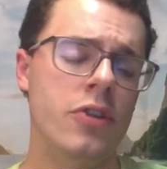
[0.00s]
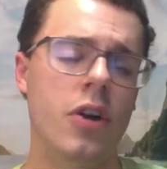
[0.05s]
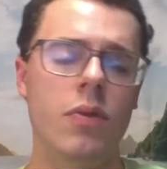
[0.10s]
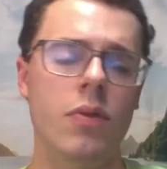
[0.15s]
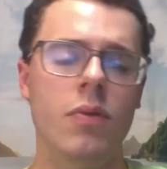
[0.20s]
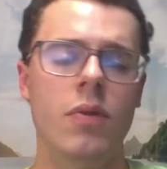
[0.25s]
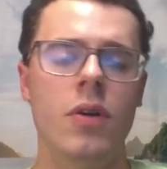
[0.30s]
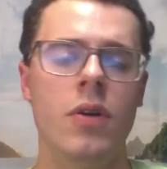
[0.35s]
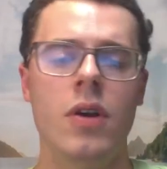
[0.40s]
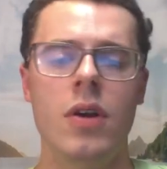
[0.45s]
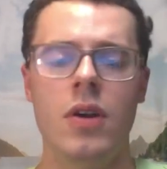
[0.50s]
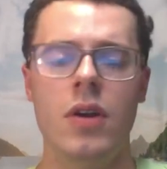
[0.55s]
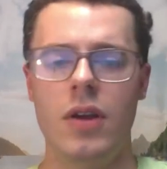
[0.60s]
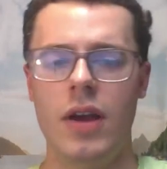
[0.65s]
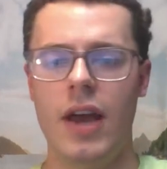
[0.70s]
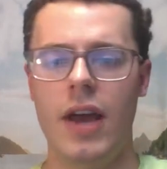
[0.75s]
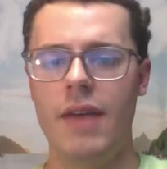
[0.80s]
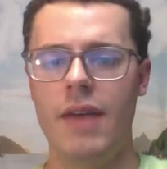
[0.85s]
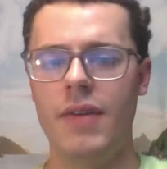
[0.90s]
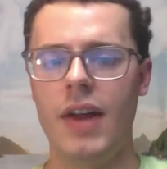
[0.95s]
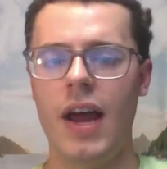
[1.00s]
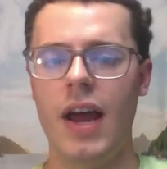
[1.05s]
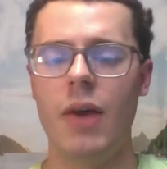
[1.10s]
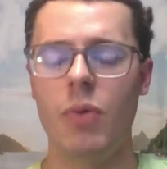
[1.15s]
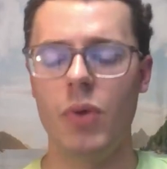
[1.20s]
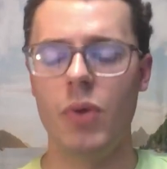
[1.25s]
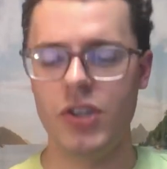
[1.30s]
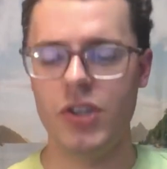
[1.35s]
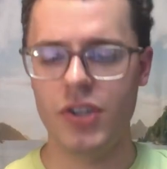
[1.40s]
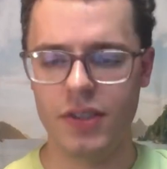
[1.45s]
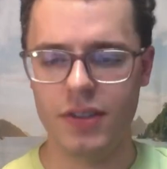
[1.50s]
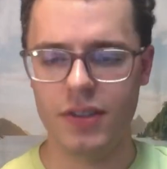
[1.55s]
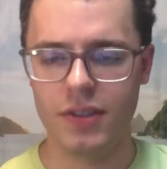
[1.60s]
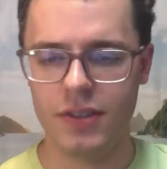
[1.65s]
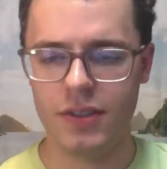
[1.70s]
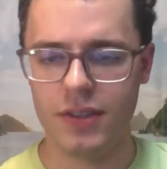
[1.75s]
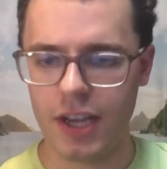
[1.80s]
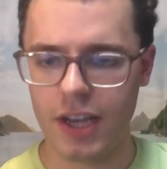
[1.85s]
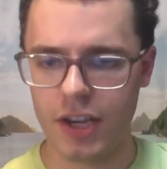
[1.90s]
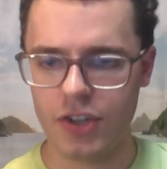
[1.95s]
So I have an I wish it
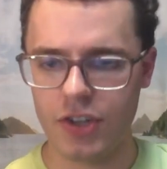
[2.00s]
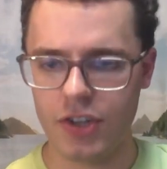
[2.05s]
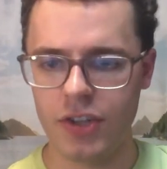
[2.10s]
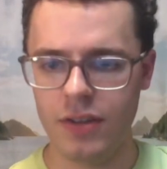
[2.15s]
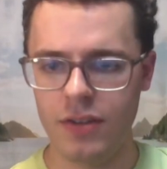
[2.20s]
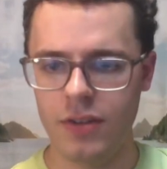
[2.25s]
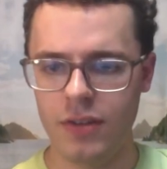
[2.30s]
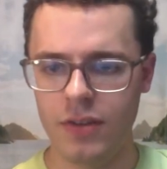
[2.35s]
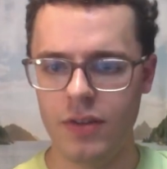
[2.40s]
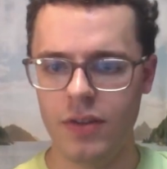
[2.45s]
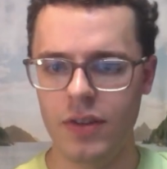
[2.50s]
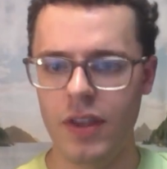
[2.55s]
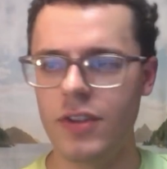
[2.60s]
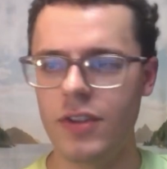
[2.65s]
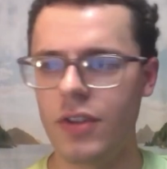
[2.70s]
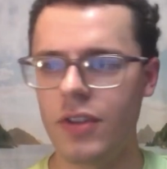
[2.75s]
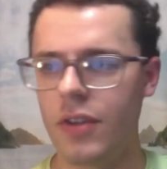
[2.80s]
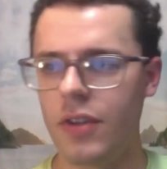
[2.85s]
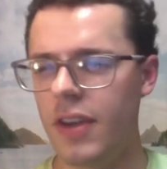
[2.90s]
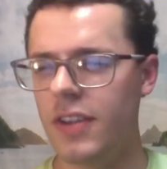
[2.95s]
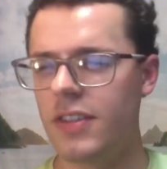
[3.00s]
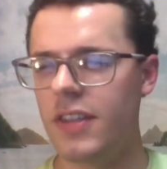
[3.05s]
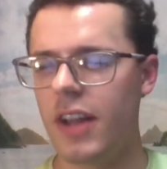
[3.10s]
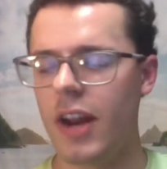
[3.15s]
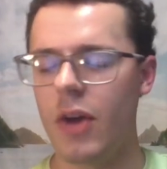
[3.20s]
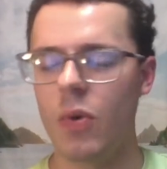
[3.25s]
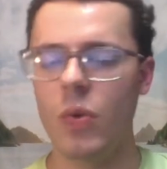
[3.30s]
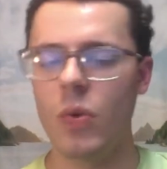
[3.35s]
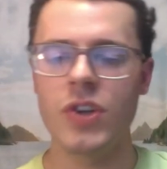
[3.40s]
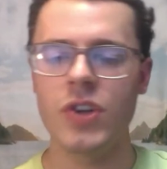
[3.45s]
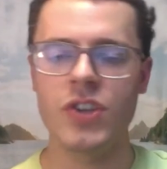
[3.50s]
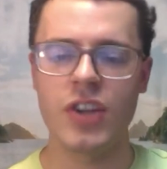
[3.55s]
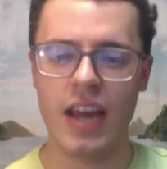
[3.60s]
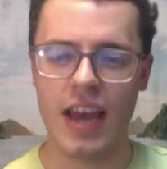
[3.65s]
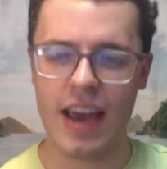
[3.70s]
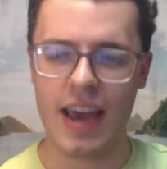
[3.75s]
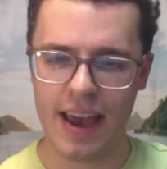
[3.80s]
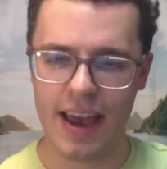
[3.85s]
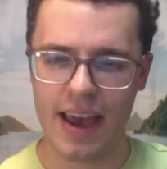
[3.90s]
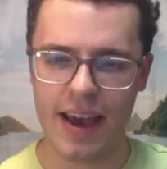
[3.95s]
section. These are things that I wish
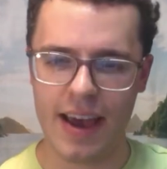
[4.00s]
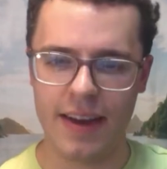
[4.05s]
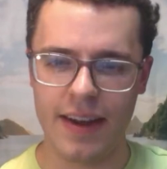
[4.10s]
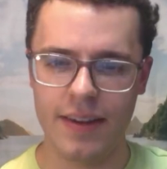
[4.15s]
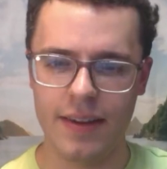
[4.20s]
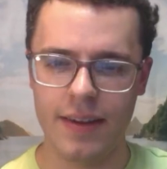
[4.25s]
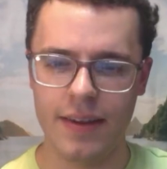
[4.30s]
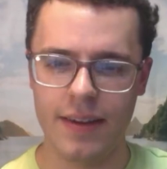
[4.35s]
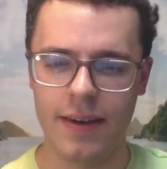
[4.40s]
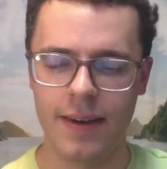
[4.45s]
it had.